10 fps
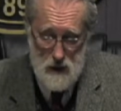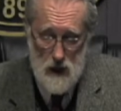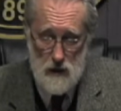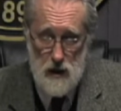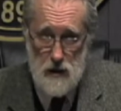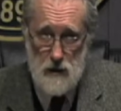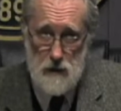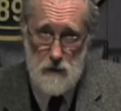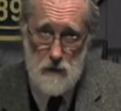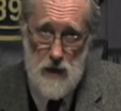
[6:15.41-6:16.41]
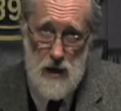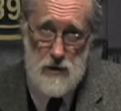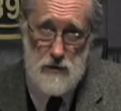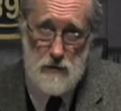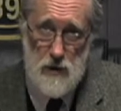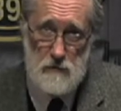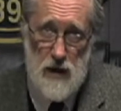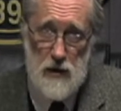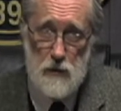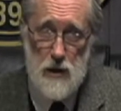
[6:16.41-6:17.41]
and that's
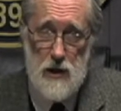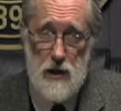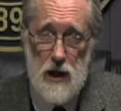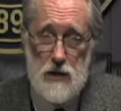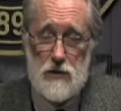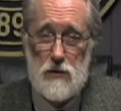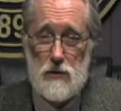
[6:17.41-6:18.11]
evaluated against